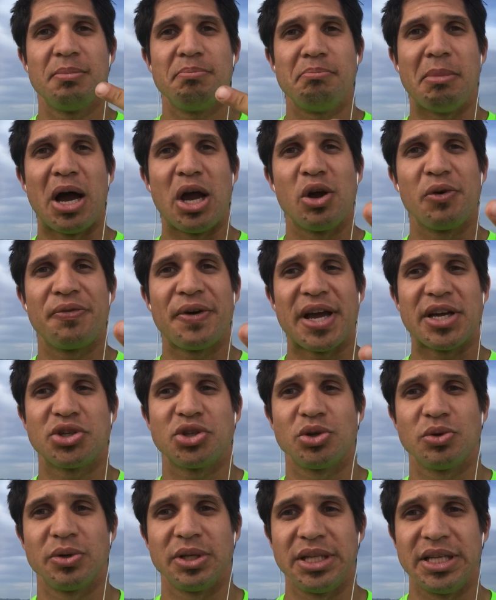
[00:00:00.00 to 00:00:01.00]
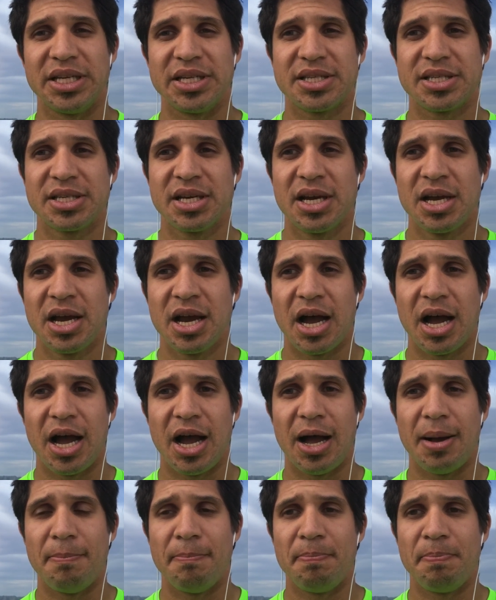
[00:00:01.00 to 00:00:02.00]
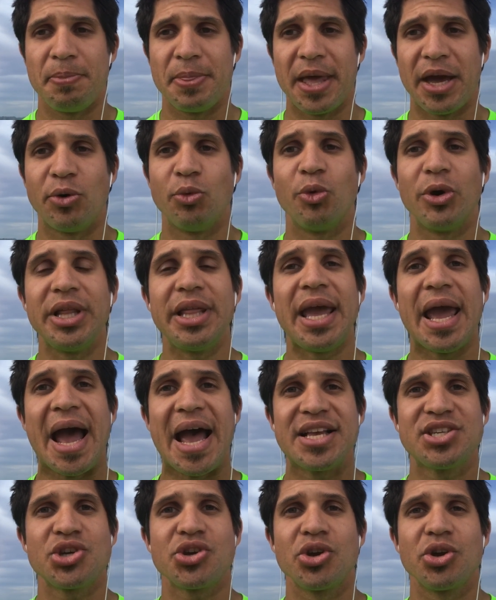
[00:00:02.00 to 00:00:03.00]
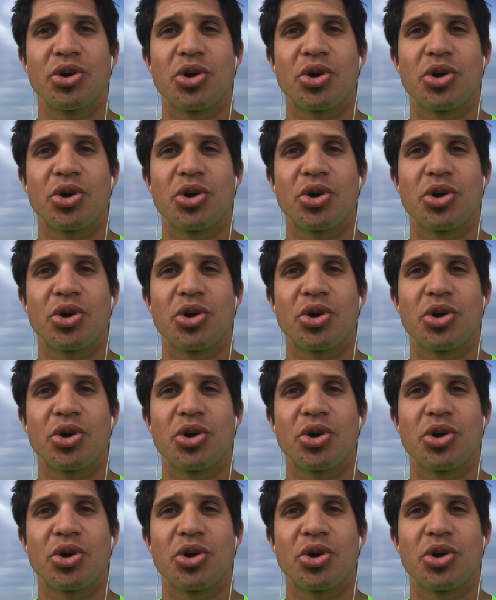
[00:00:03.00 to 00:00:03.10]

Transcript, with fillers: myofascial release, and really asking